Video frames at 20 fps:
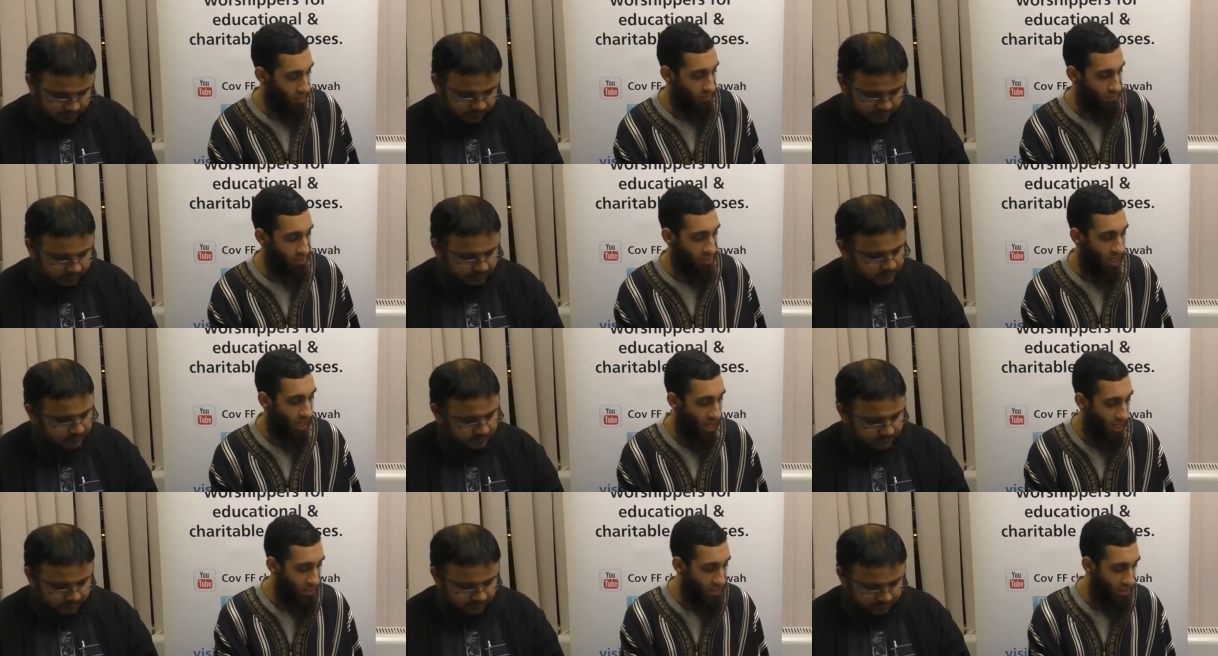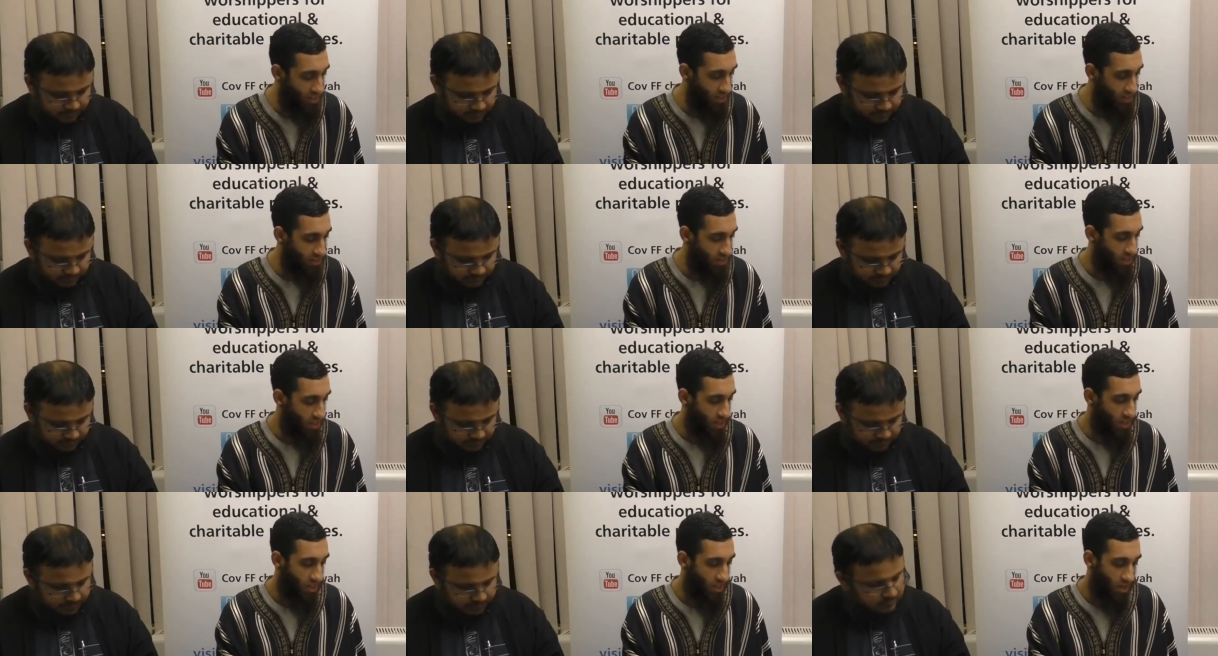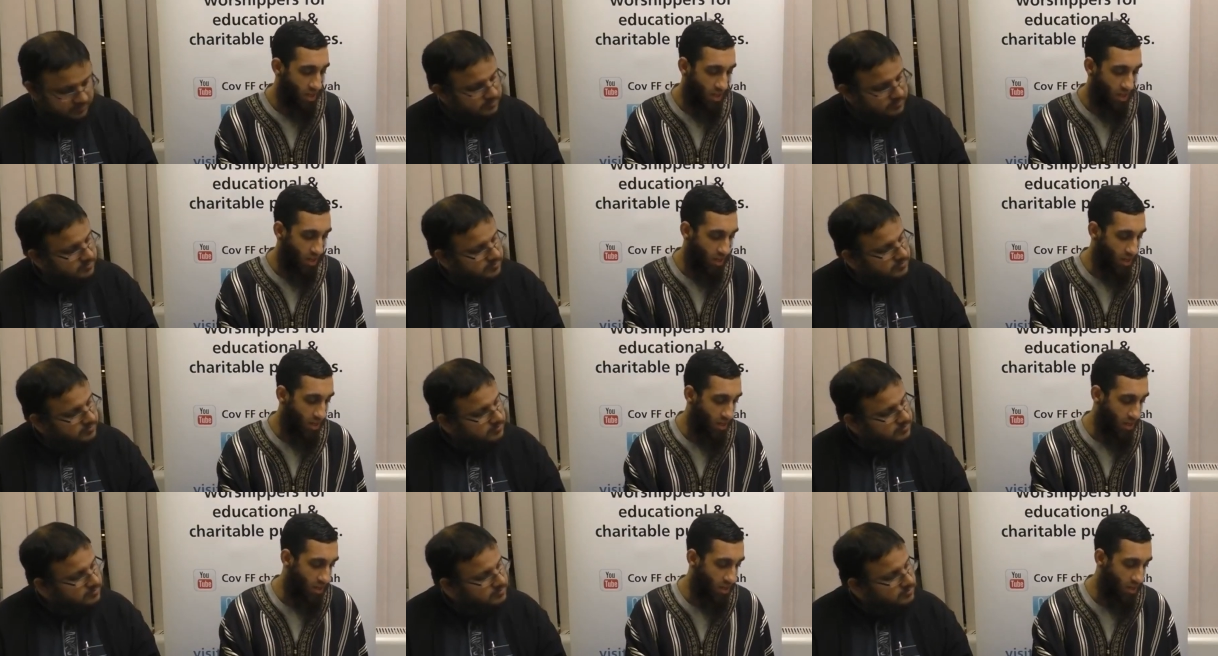Speaker 1: Imam Sadis, uh,
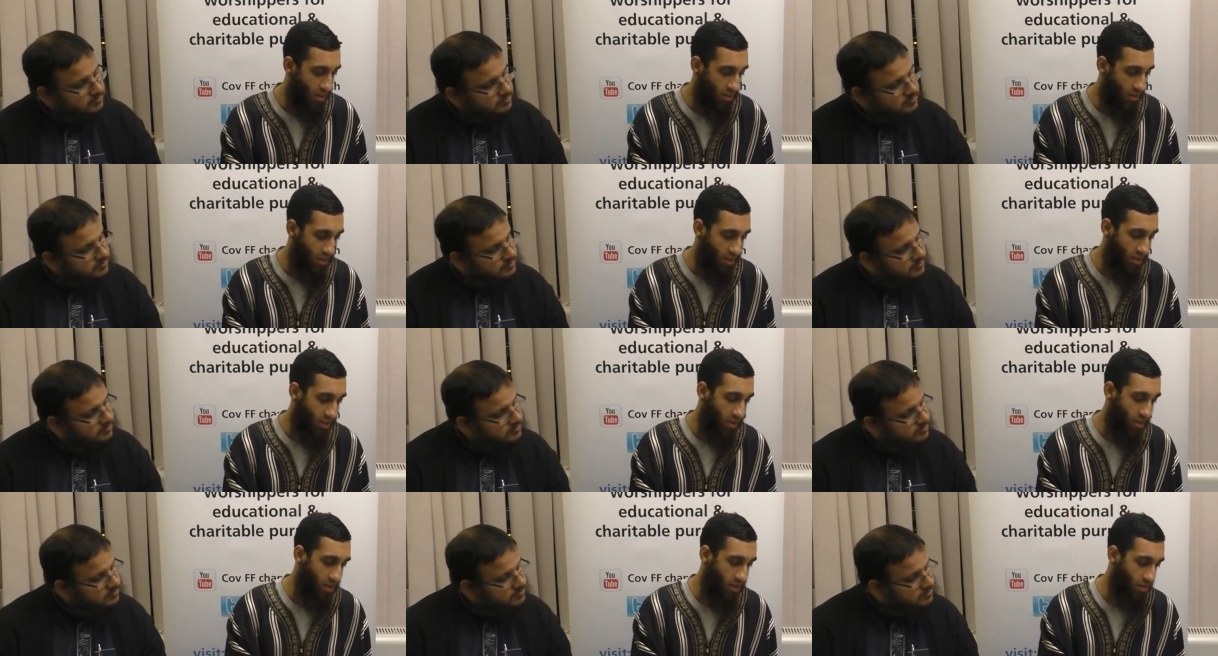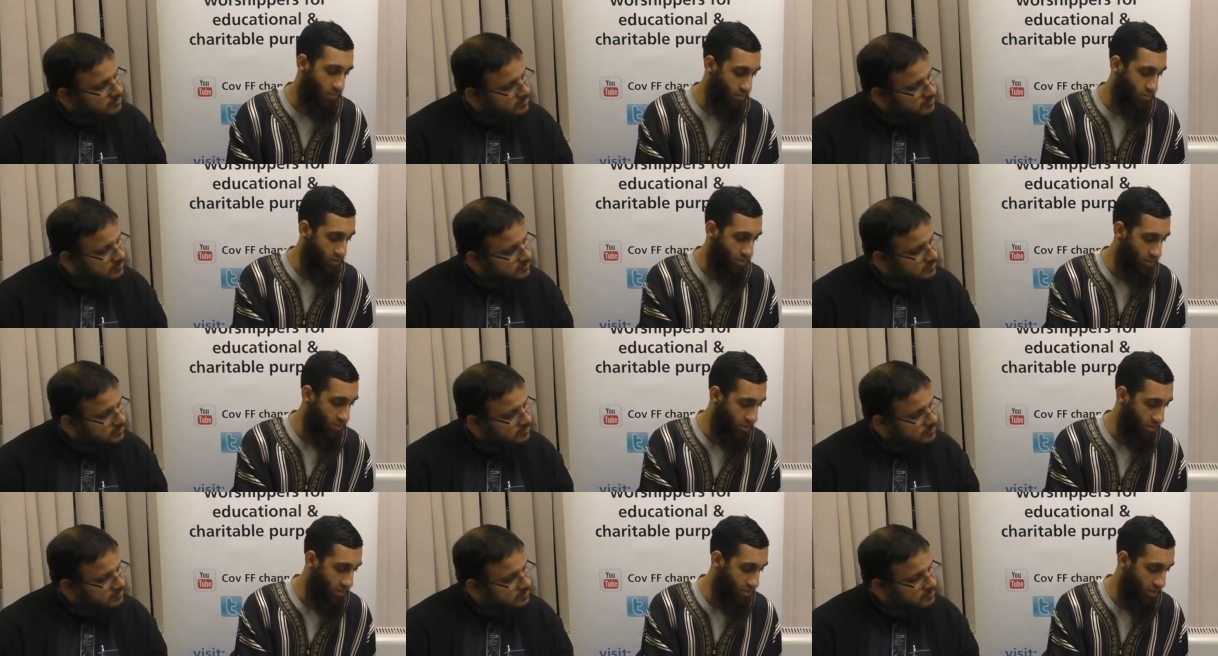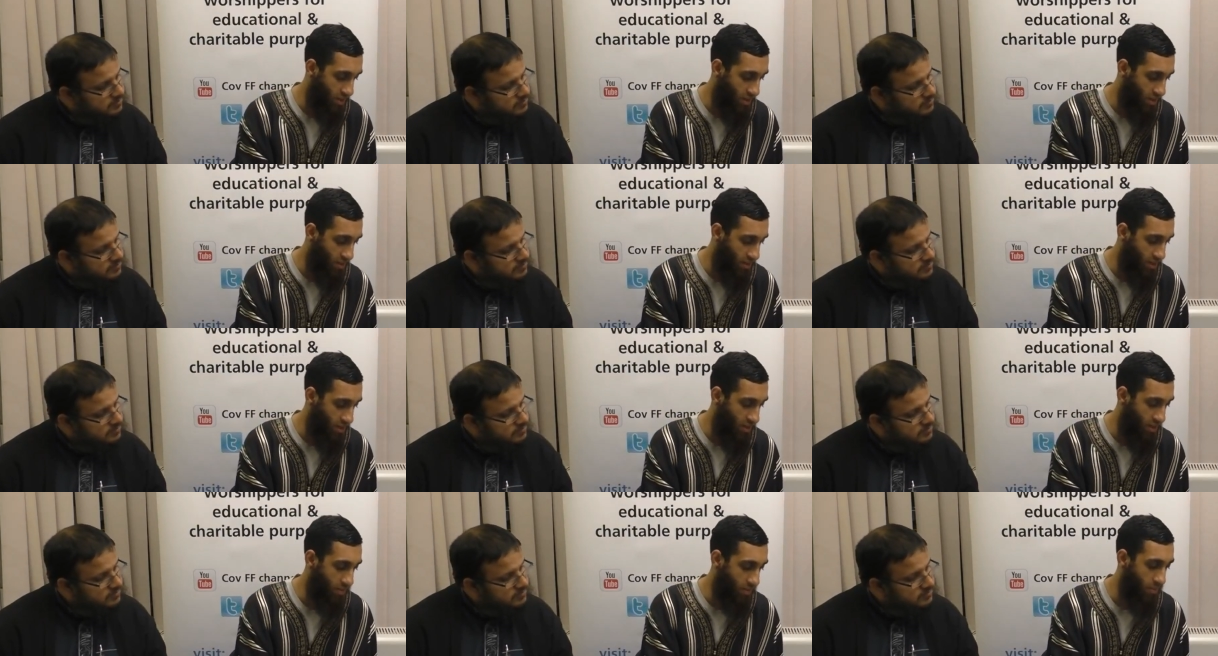uh, well, this is uh,
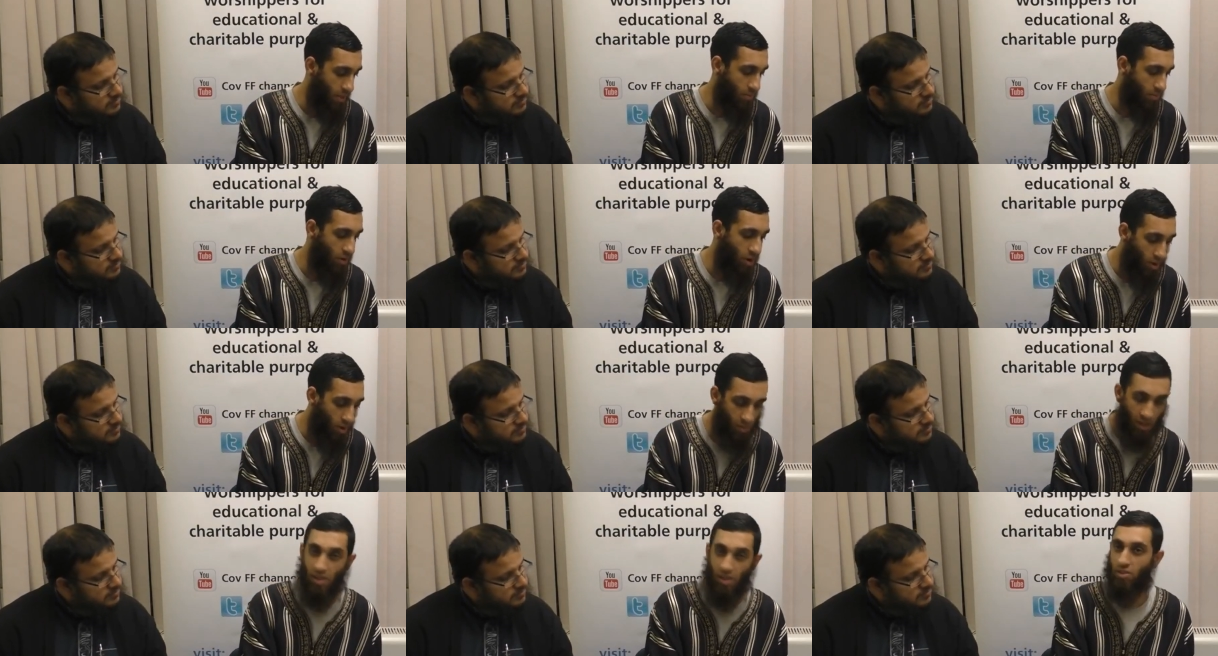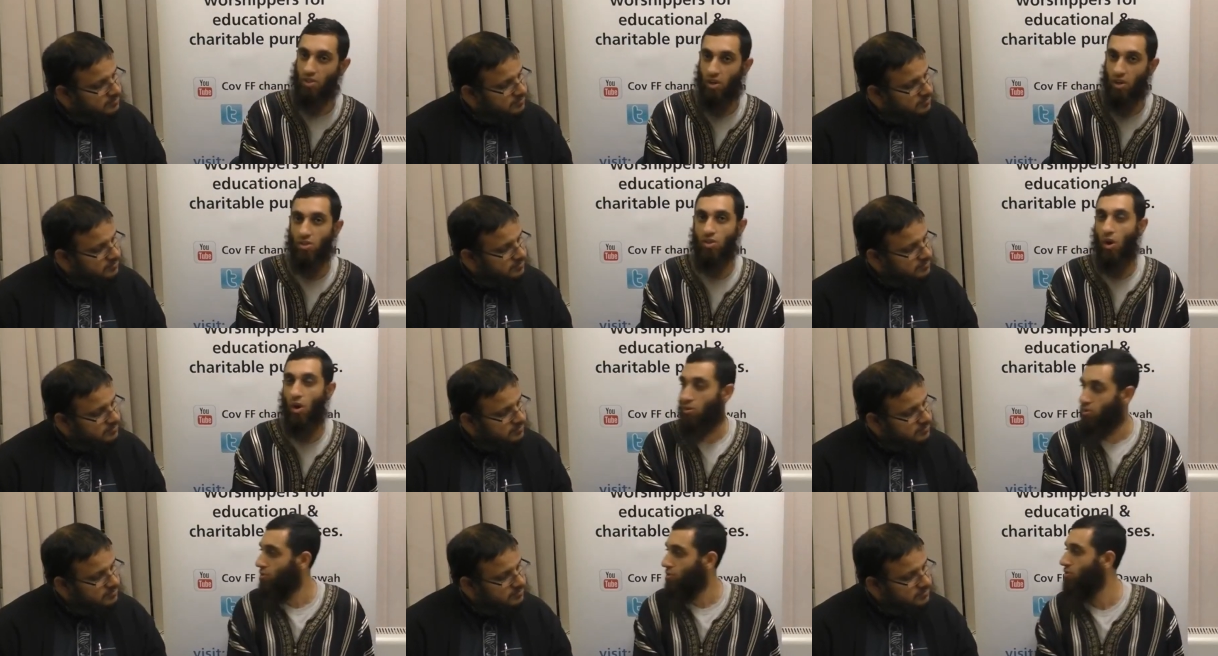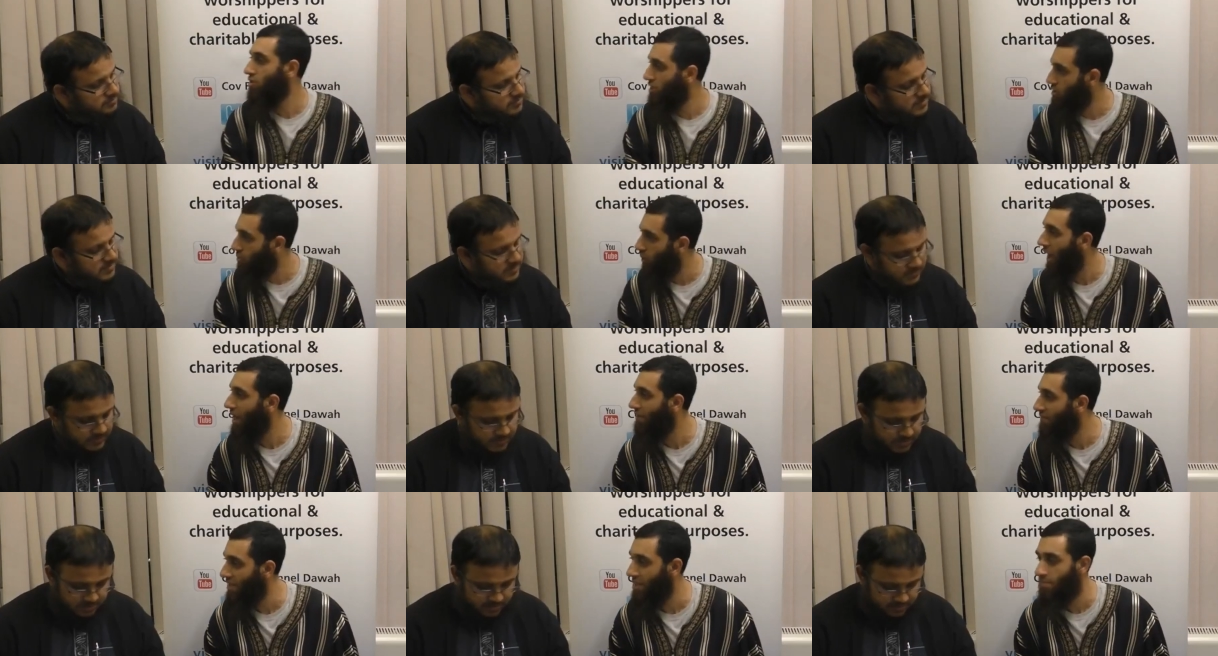Imam Rabi. So it goes through the
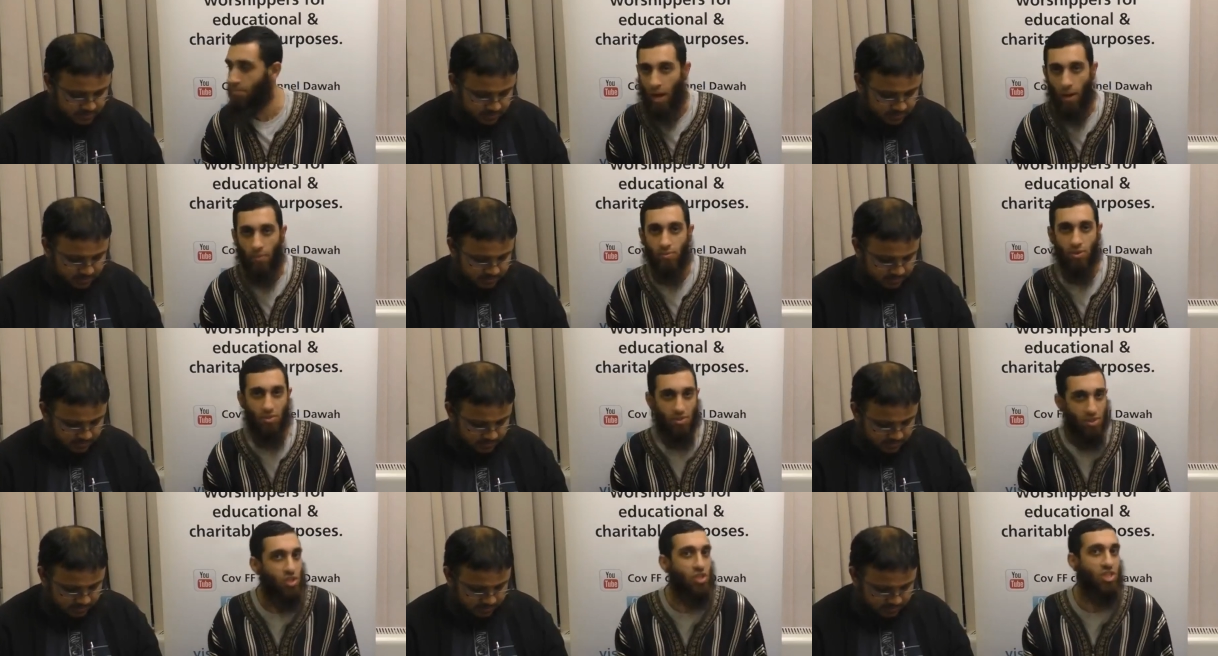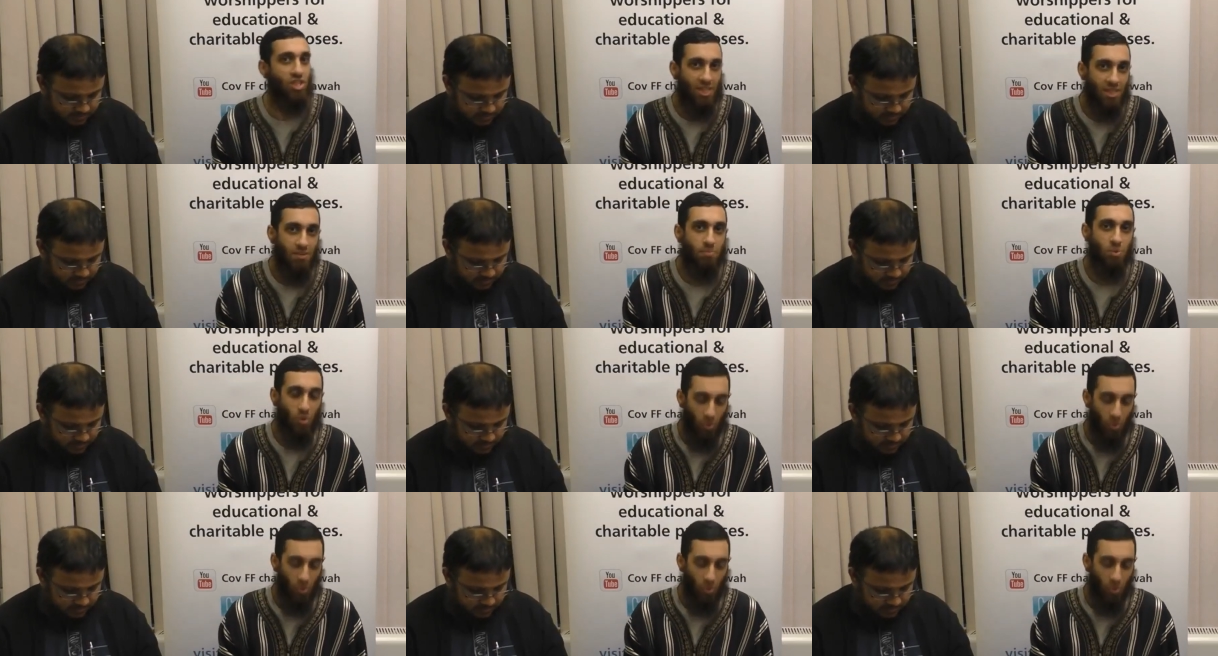12 Imams. So it's a Shi'i